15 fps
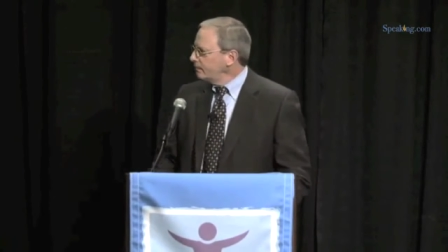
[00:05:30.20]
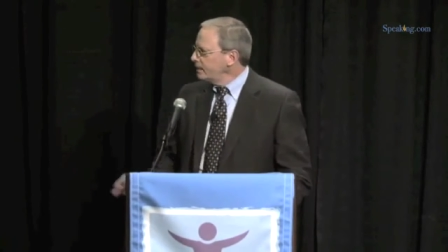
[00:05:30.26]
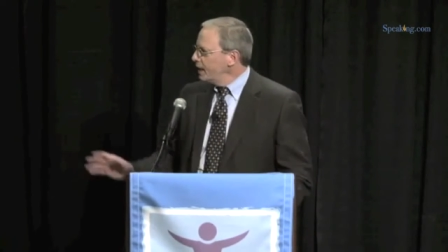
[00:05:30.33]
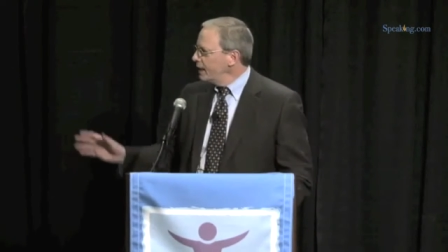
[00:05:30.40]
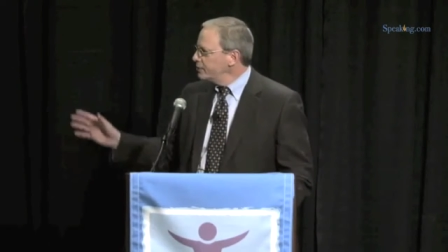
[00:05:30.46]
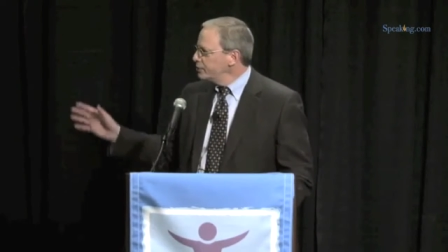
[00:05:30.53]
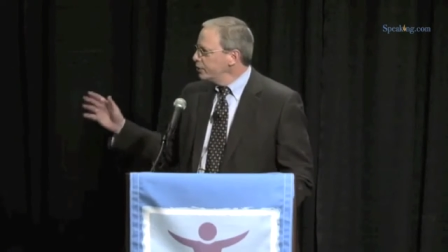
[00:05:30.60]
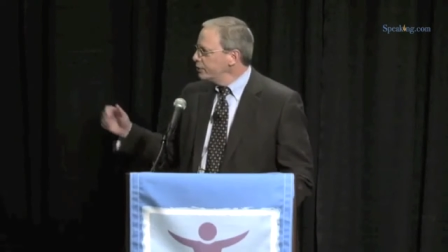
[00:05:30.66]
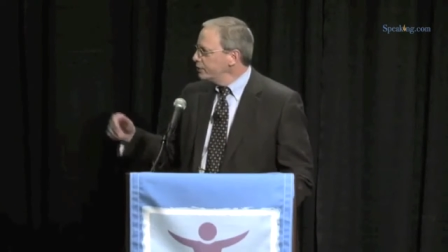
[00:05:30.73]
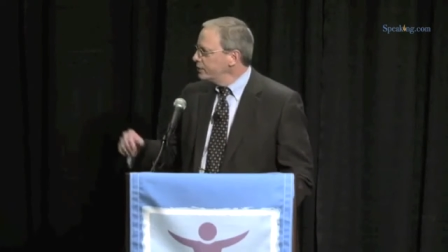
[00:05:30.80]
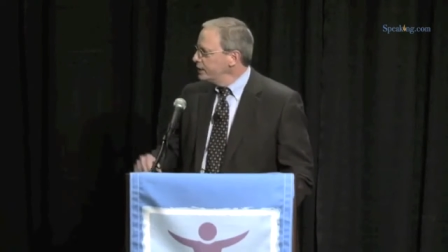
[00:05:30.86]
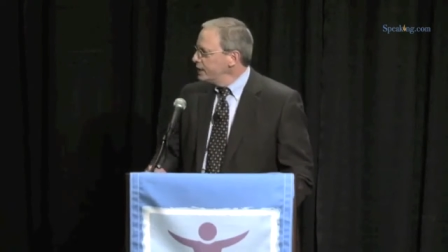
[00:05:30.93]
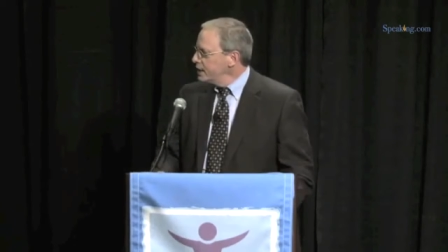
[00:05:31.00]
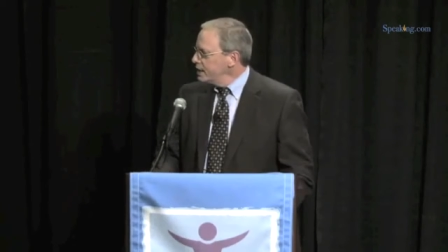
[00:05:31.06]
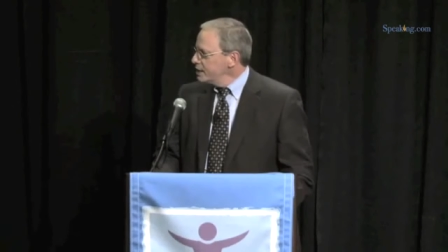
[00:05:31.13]
I show you
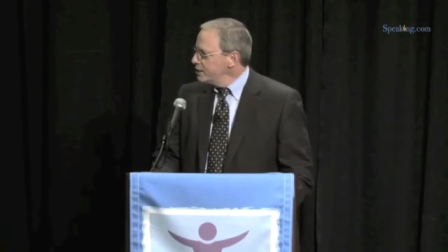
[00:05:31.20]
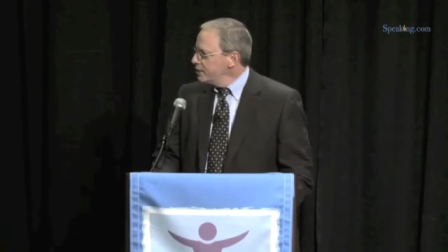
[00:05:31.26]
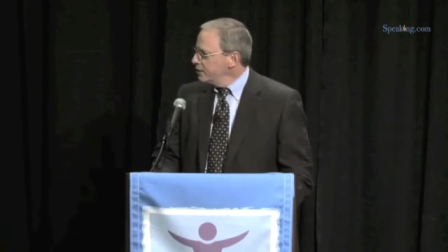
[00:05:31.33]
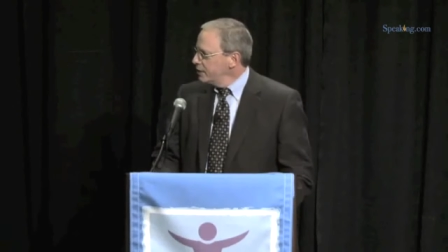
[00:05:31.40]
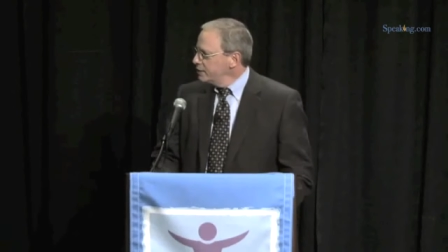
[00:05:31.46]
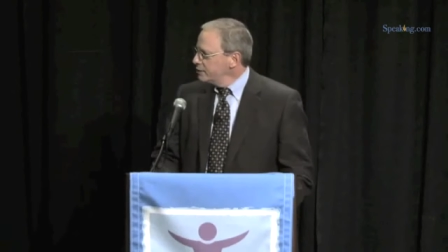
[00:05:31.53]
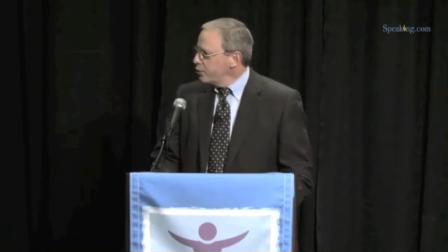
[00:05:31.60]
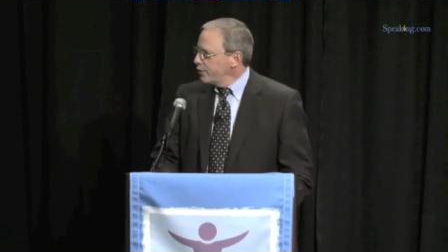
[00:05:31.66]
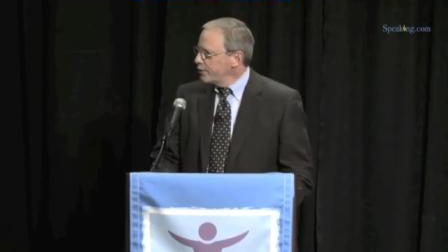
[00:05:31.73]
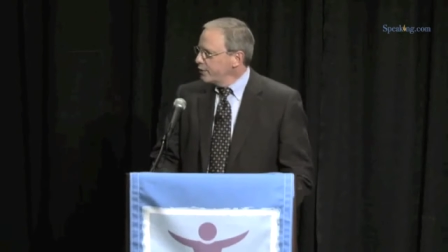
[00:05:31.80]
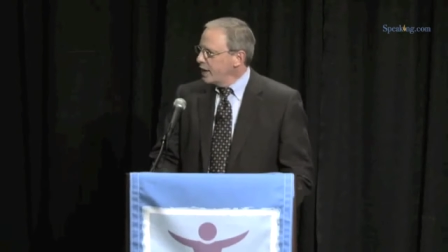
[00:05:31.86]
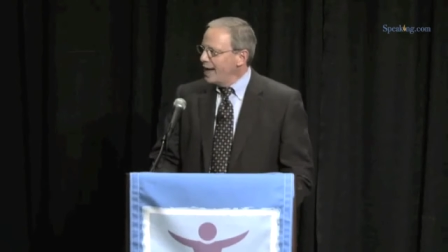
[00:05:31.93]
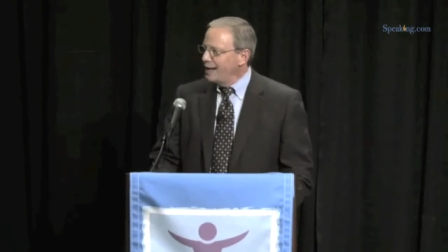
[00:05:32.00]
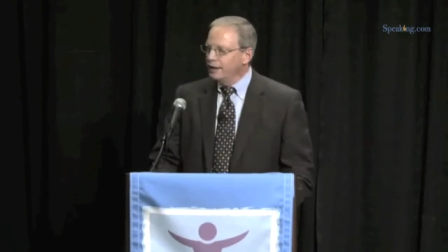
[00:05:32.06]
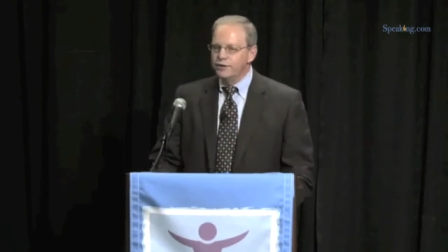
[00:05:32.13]
here a Toyota
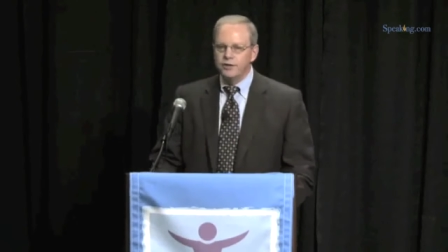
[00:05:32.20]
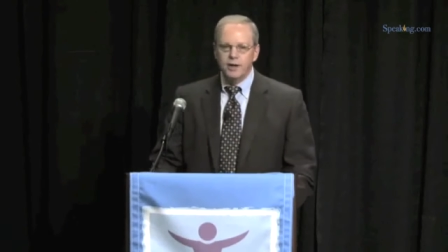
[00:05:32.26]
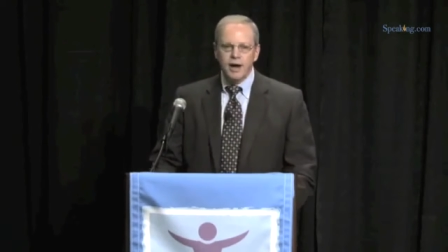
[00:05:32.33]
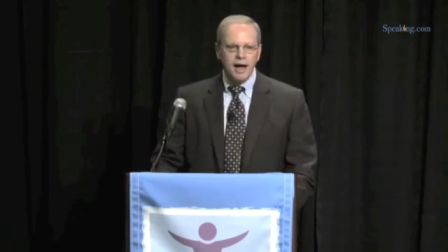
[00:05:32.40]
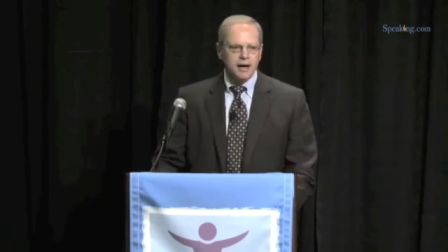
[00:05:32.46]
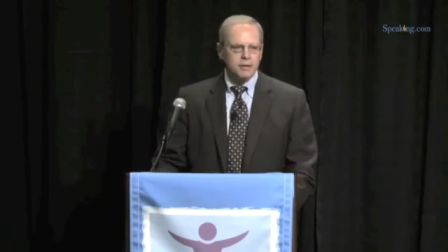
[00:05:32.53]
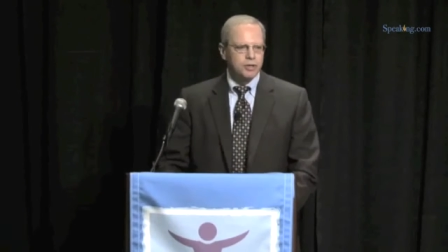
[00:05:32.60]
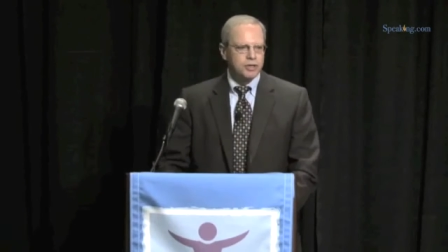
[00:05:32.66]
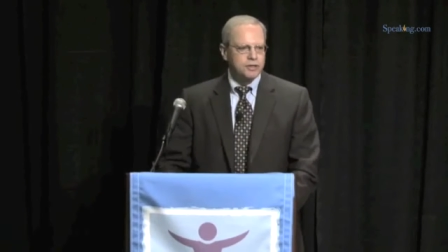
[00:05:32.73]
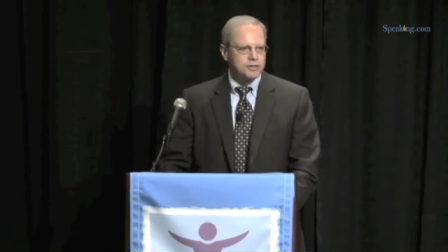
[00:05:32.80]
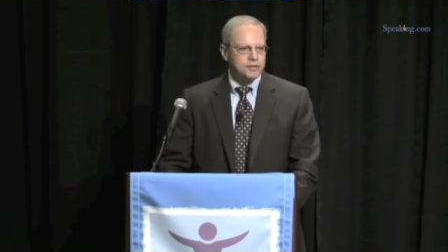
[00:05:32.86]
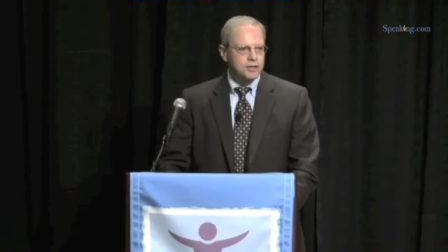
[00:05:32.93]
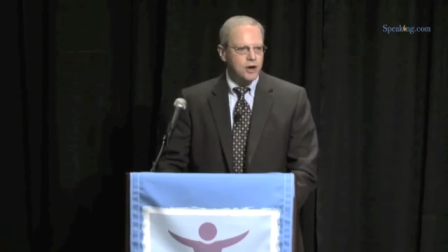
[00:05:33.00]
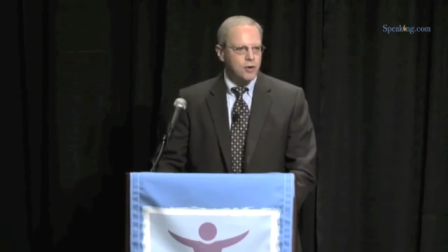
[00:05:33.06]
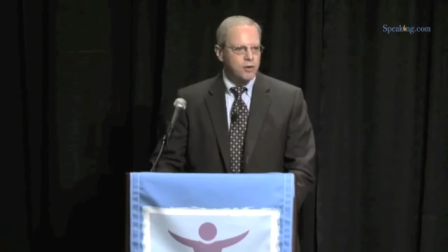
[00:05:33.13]
Highlander Hybrid. This
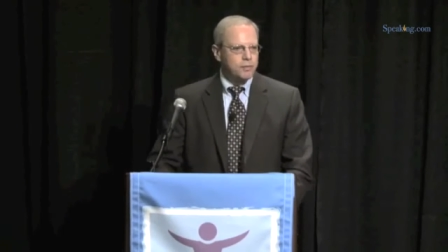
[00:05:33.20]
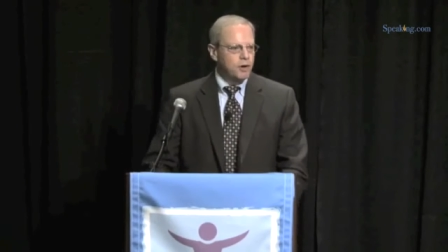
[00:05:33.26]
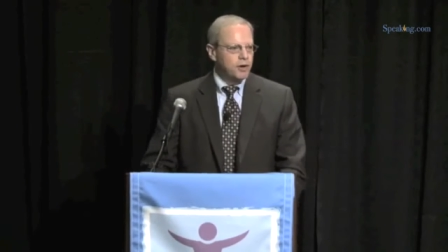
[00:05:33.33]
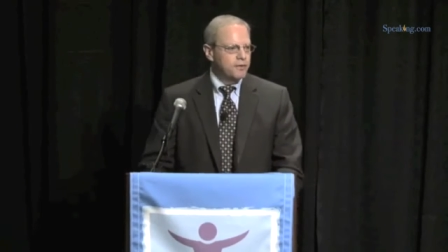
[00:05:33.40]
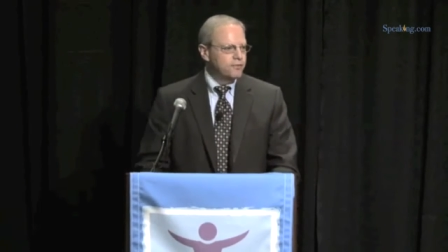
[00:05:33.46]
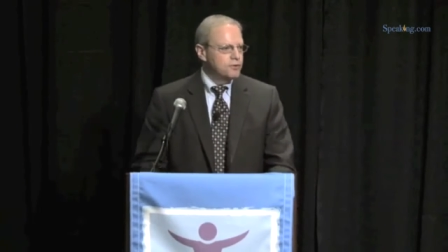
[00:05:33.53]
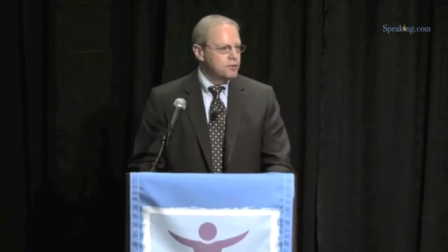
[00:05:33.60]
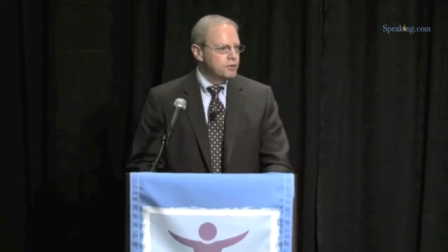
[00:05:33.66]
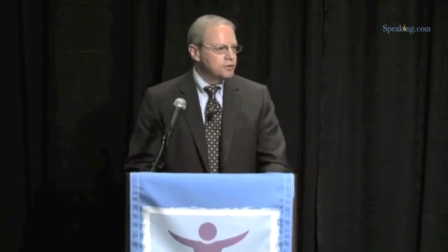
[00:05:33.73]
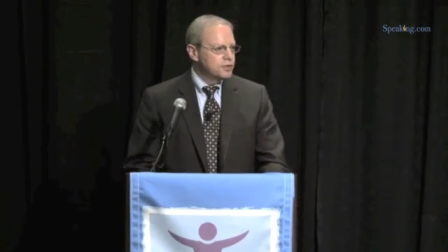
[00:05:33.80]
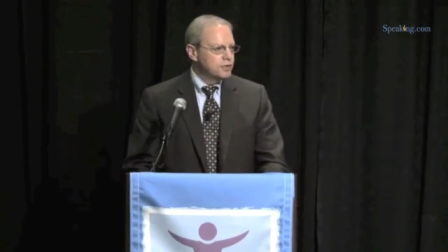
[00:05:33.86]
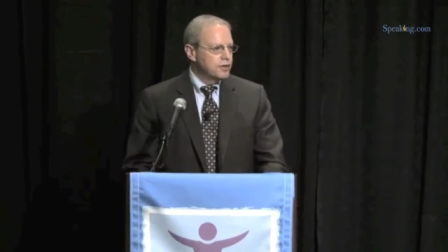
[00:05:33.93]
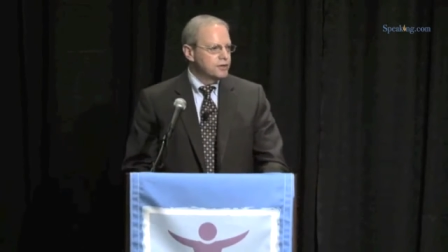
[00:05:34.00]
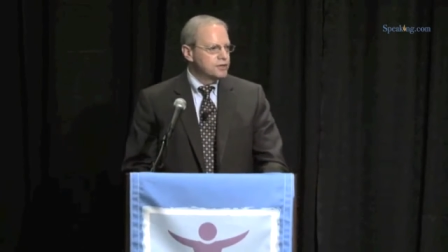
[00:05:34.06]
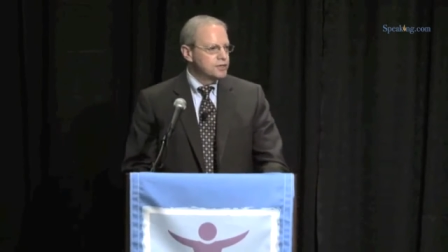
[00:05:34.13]
is a car we bought a few years
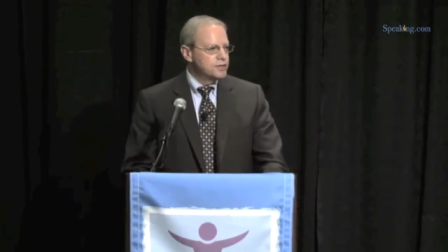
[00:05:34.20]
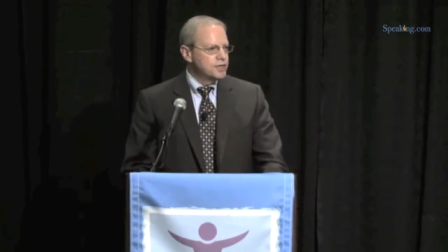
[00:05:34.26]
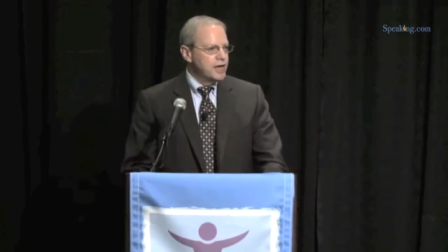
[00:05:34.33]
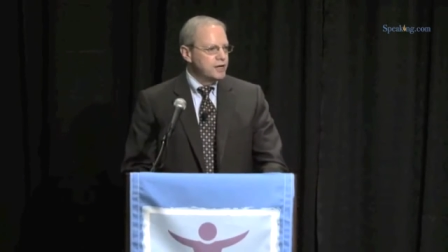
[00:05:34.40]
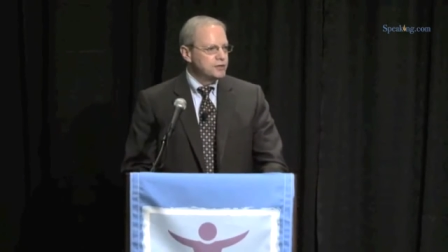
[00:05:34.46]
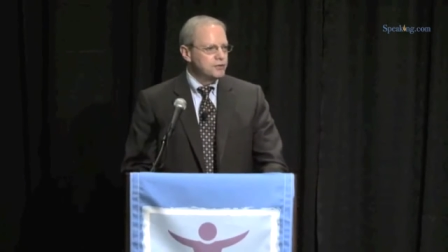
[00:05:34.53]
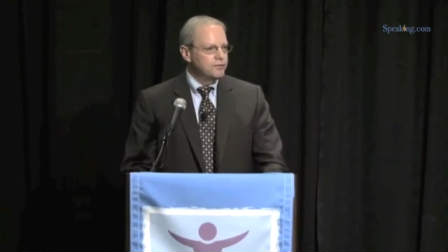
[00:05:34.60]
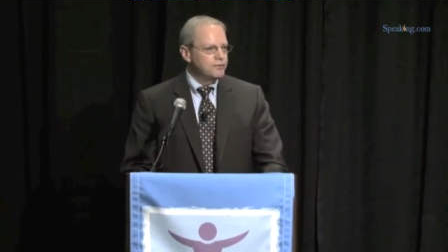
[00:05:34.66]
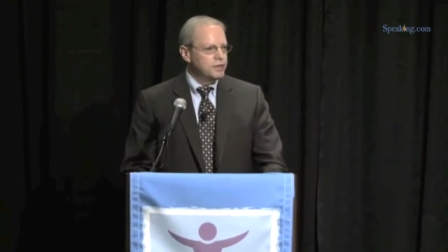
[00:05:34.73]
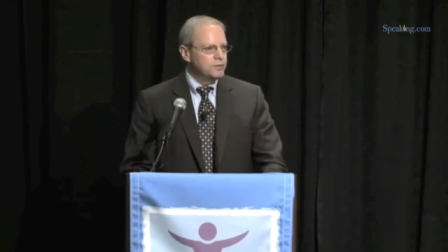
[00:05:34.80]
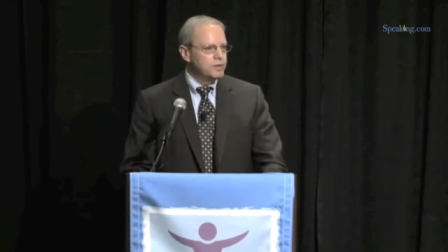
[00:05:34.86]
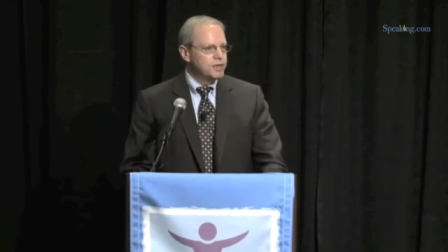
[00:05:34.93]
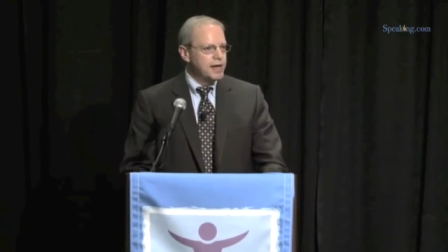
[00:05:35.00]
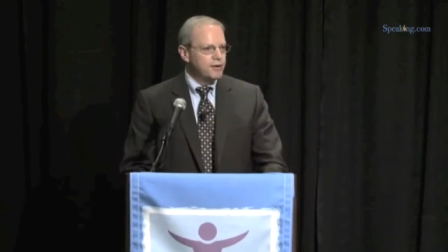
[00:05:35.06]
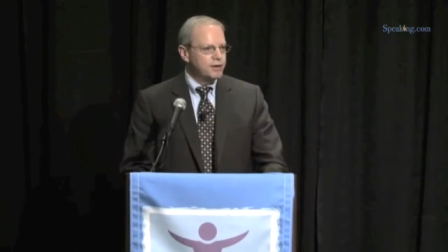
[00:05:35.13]
ago. This is an SUV
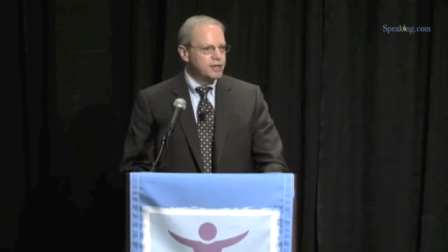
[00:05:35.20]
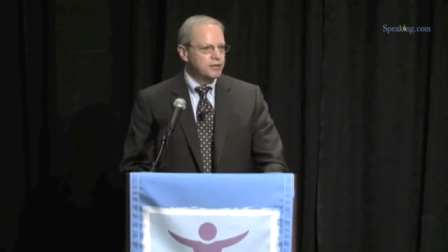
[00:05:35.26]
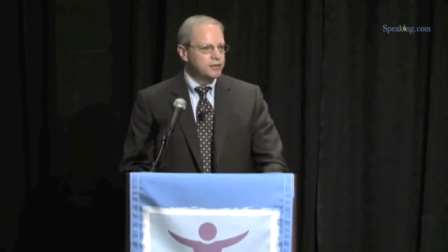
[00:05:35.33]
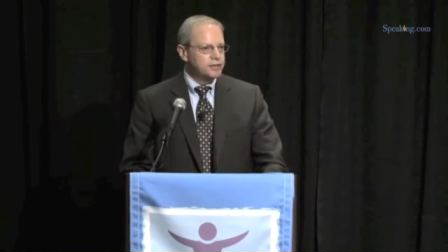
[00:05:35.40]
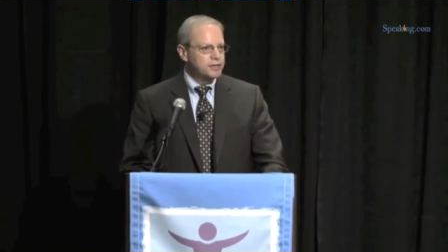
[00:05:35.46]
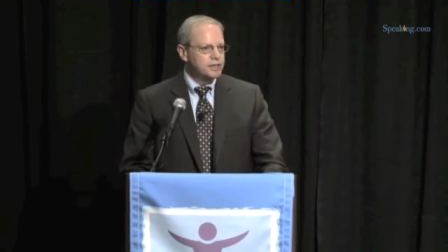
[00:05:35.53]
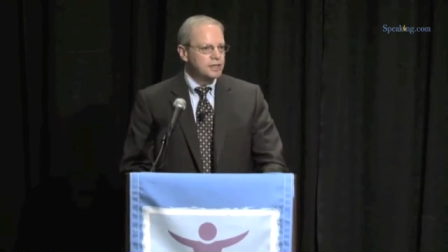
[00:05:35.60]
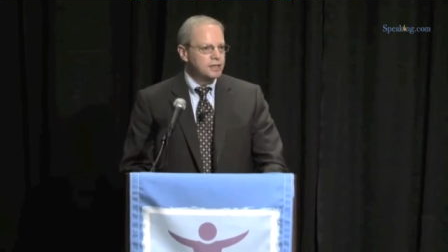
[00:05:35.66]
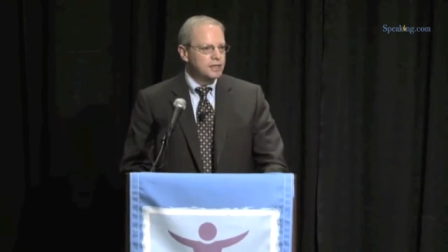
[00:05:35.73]
without guilt.